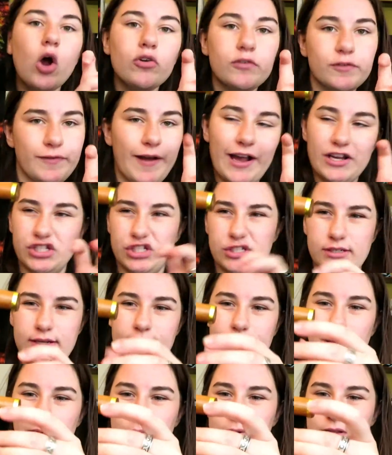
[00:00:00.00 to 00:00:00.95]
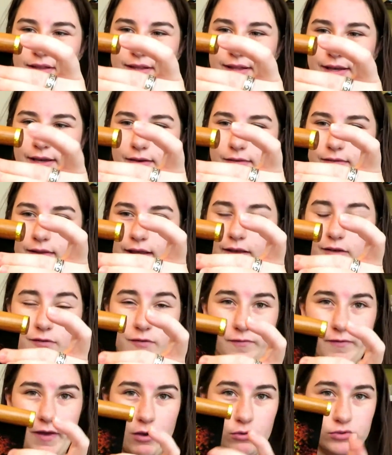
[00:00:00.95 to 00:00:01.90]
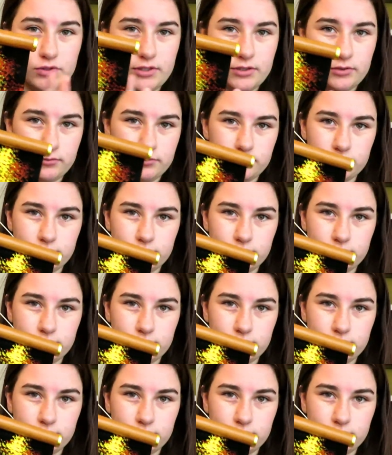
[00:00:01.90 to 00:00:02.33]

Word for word: old-fashioned now, but they're like felt